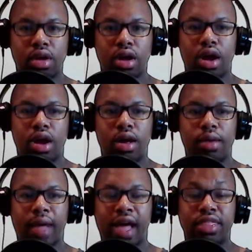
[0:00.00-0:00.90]

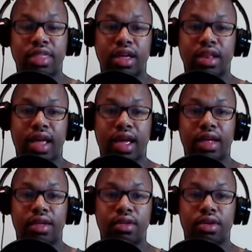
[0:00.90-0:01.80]
I think
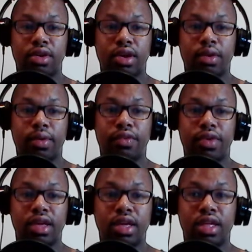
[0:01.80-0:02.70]
that if
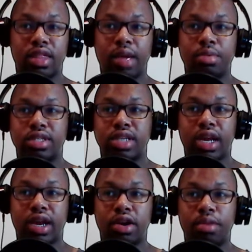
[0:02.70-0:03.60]
he is able to take
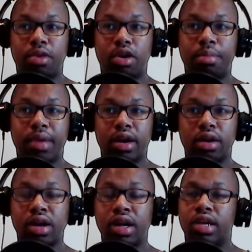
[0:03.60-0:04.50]
care of the ball
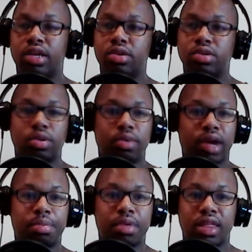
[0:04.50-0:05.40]
better, use the
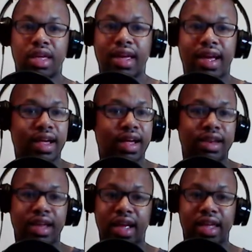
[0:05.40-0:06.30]
weapons they got
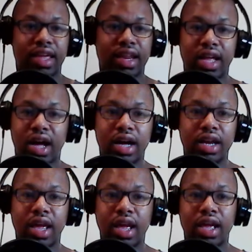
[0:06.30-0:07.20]
Kenny
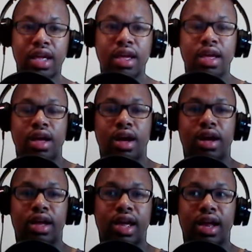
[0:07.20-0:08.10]
Galladay,
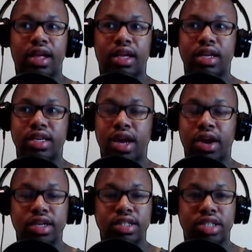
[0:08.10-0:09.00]
got
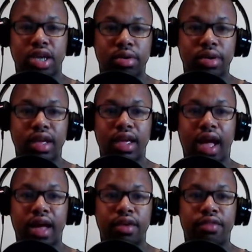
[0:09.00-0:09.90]
Kadarius Toney
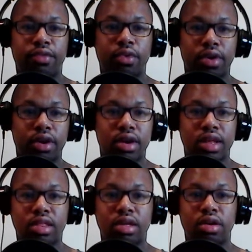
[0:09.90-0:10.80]
out of Florida
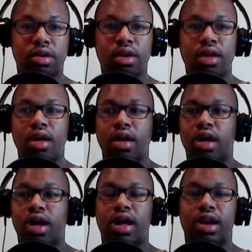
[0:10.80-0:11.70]
this year.
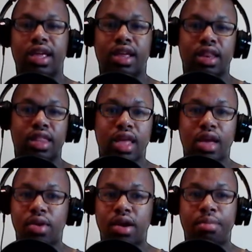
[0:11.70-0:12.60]
They're getting
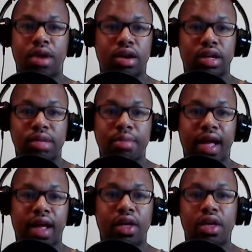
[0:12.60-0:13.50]
Saquon Barkley
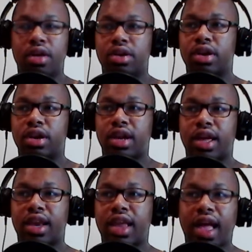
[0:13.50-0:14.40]
back.
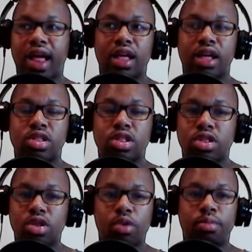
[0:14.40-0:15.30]
They got
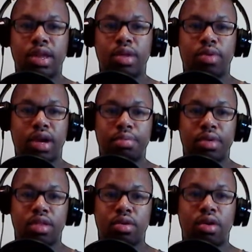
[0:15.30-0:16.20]
so many
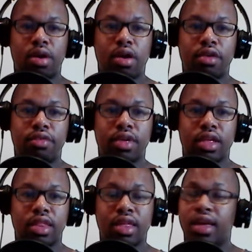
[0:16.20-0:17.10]
weapons on
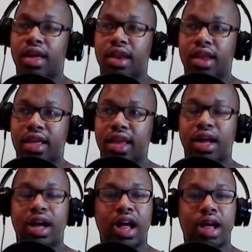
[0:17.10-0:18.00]
offense, and then can the
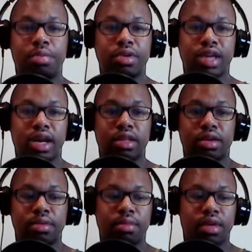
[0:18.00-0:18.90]
line protect
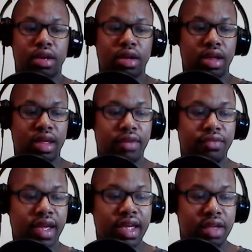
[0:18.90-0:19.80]
them? If
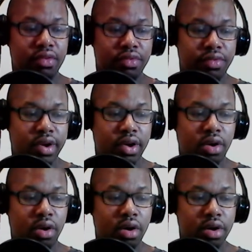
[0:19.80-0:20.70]
they can figure
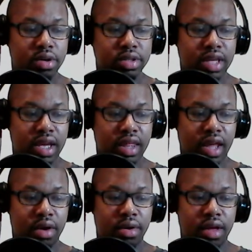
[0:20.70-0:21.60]
all those things
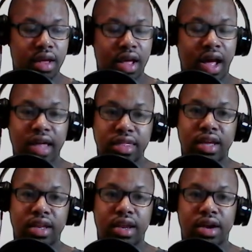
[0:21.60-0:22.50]
out, I
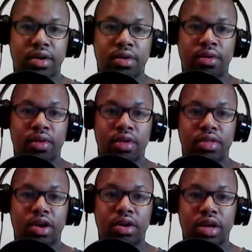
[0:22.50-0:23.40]
think they'll
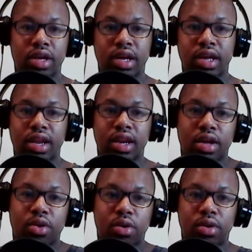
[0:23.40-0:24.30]
look good. And then of
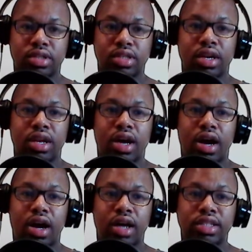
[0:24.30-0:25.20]
course,
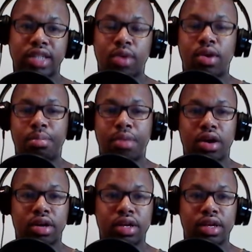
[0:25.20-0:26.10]
Saquon
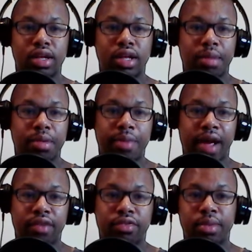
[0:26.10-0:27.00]
Barkley coming
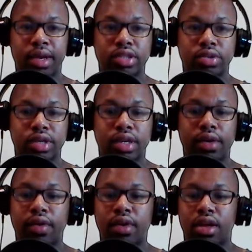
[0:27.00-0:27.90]
back from injury,
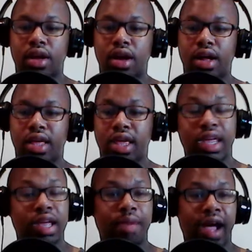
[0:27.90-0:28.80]
can he
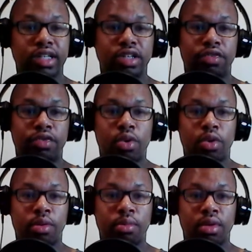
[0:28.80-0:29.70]
get back to
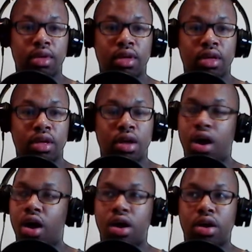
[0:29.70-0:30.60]
form?
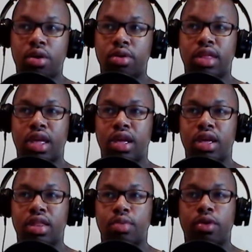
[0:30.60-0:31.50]
All those
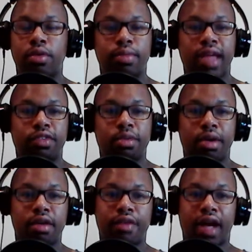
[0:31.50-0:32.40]
things will definitely play
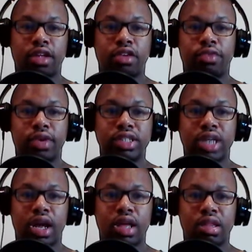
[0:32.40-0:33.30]
a factor for the
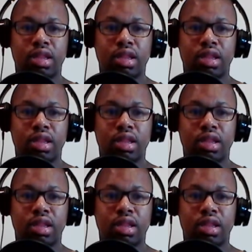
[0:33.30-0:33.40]
Giants.